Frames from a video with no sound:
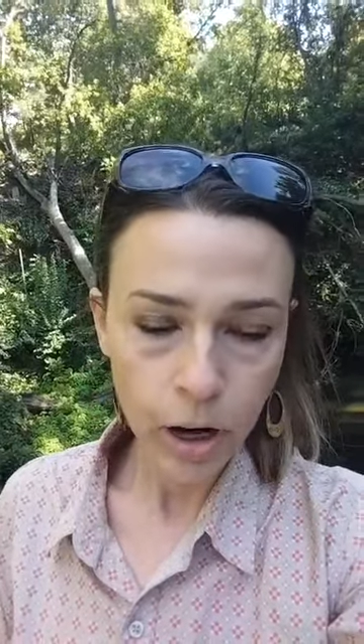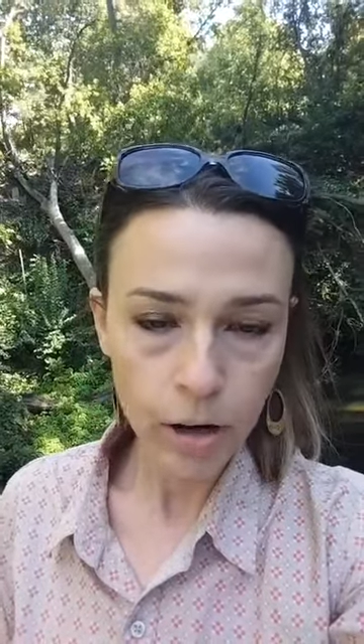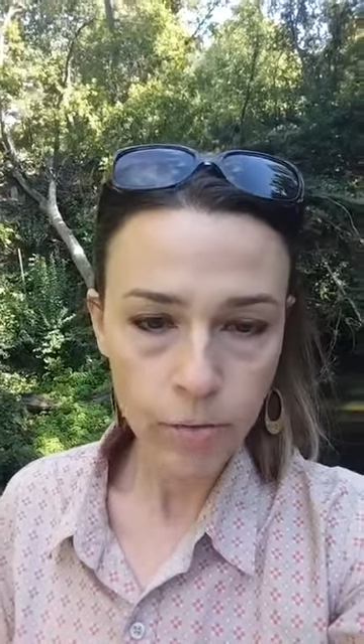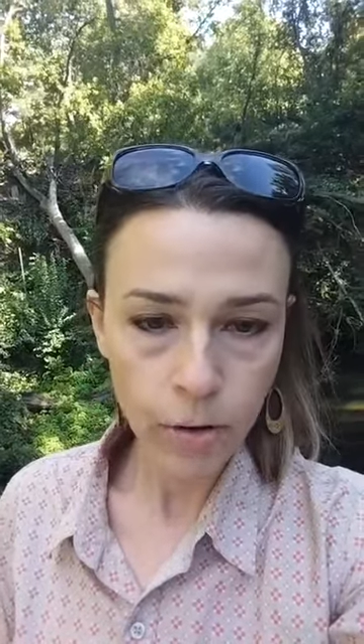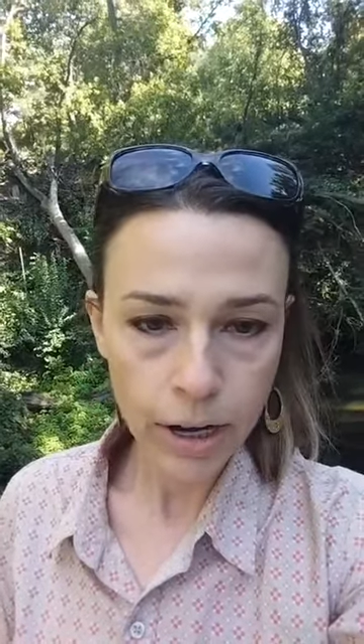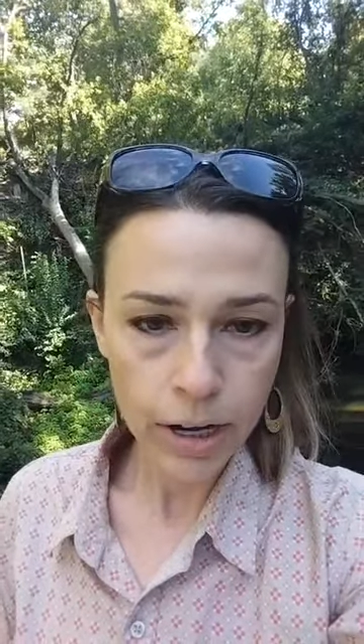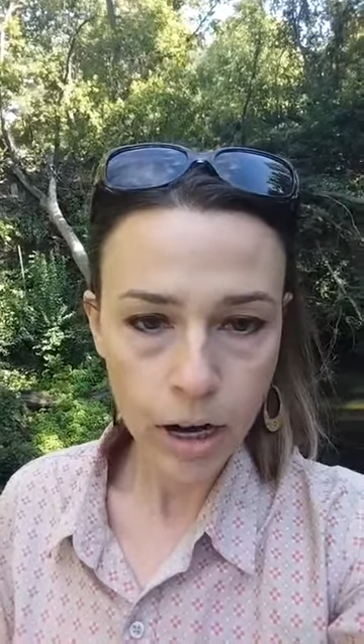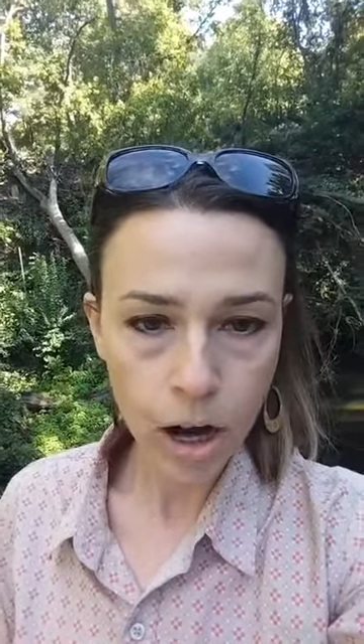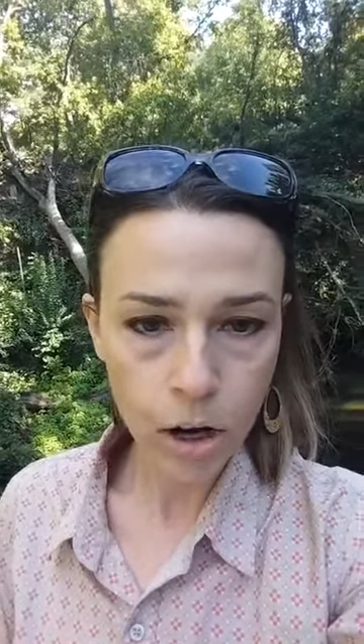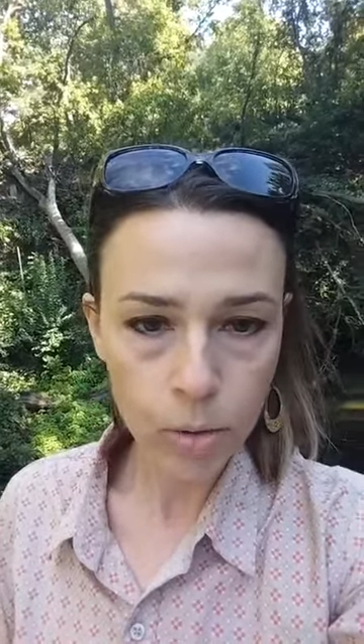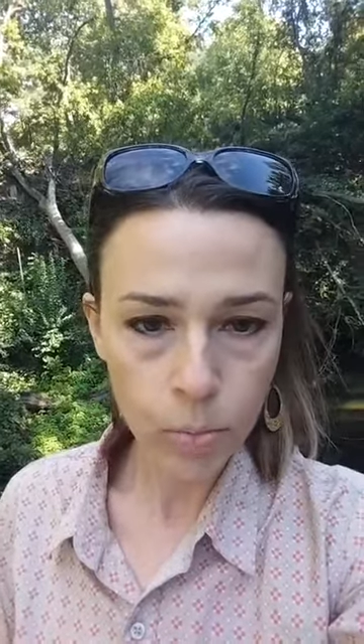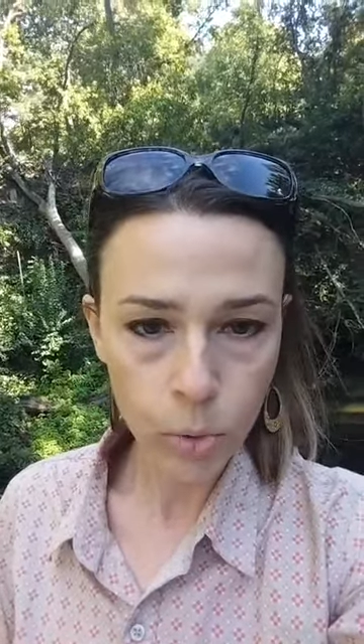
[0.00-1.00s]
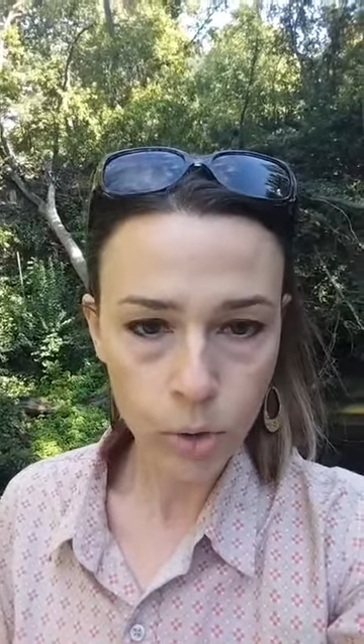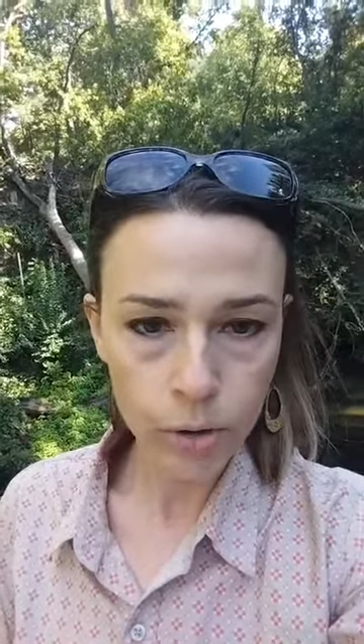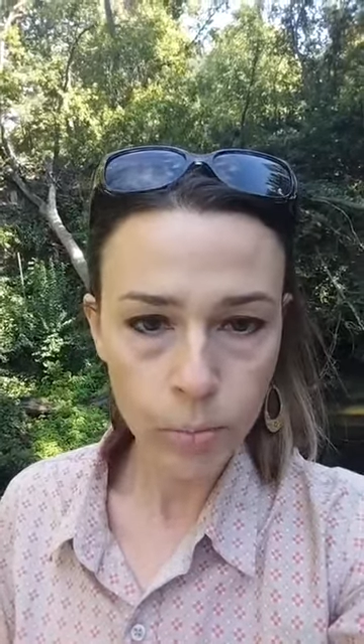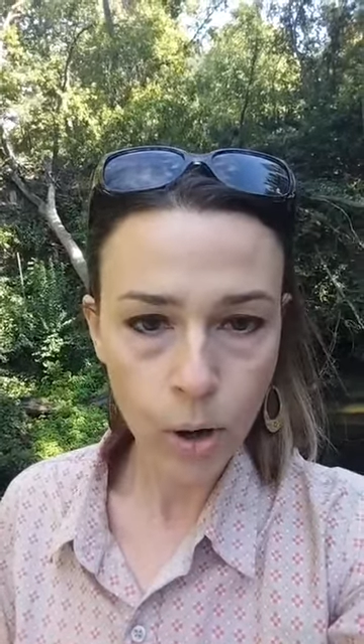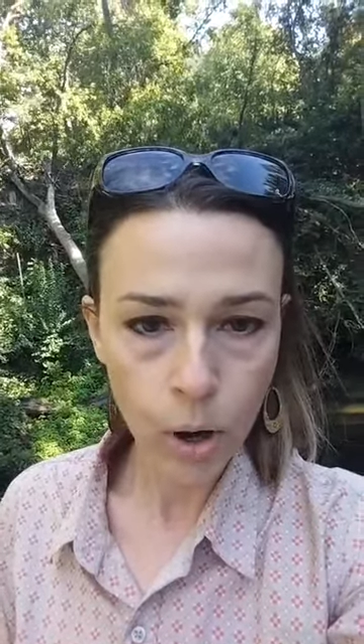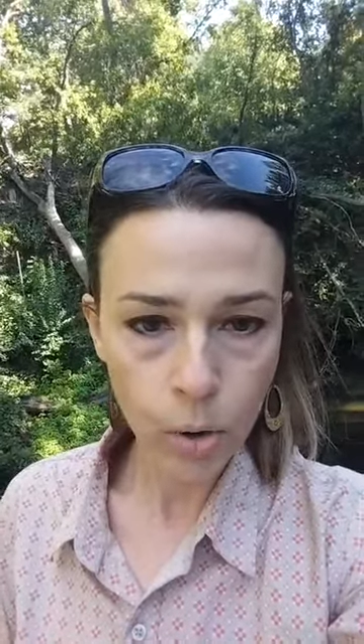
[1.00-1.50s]
of writing unmoored
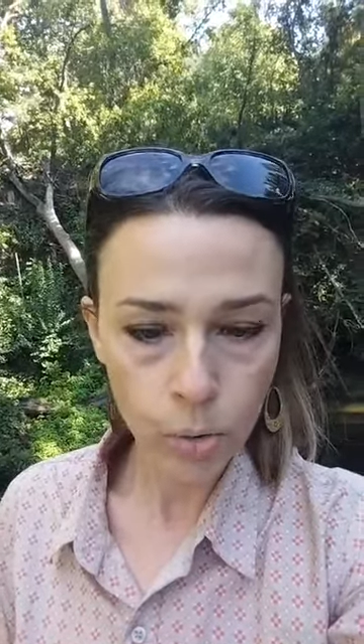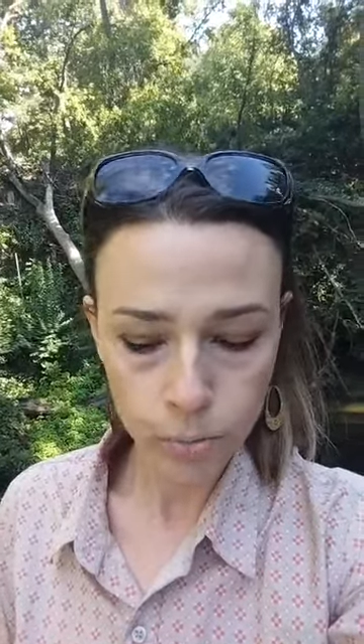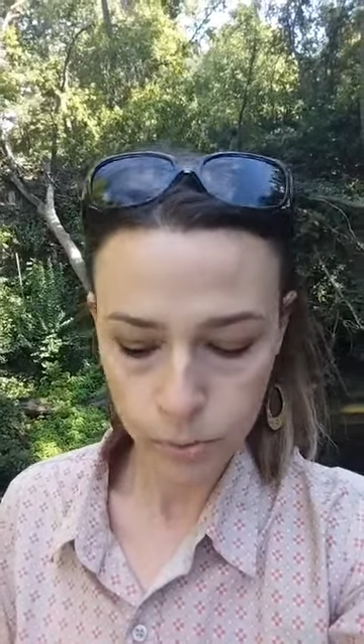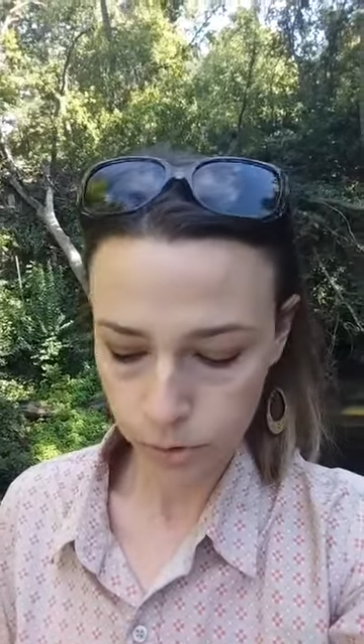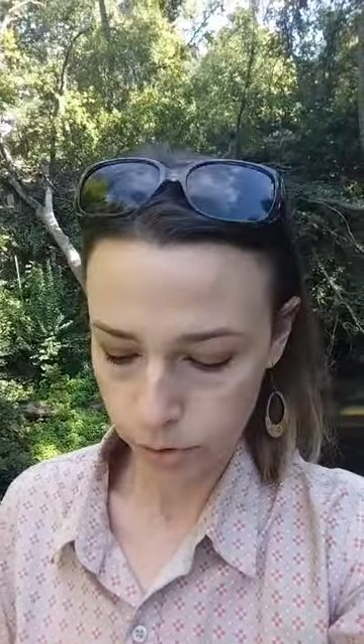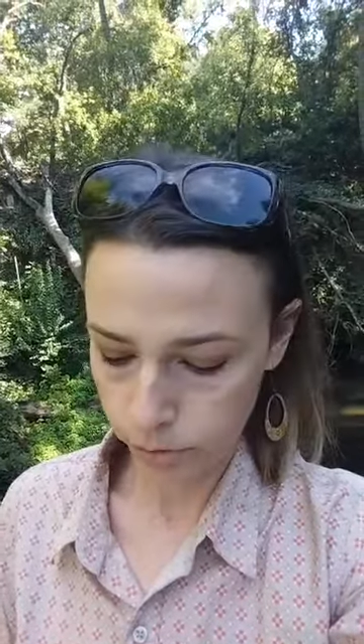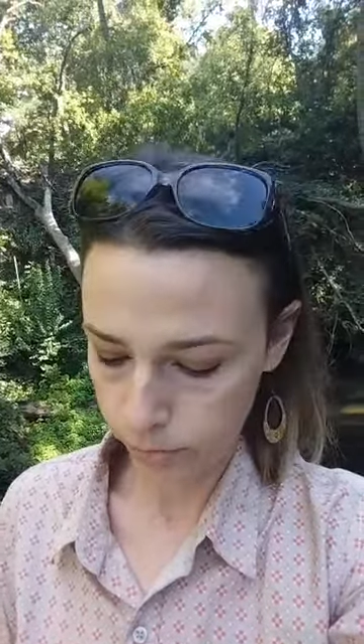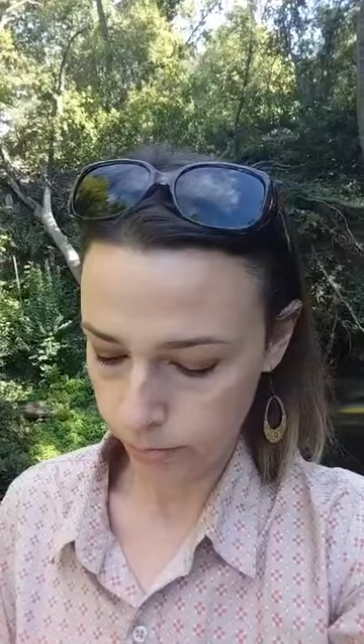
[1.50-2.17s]
poems.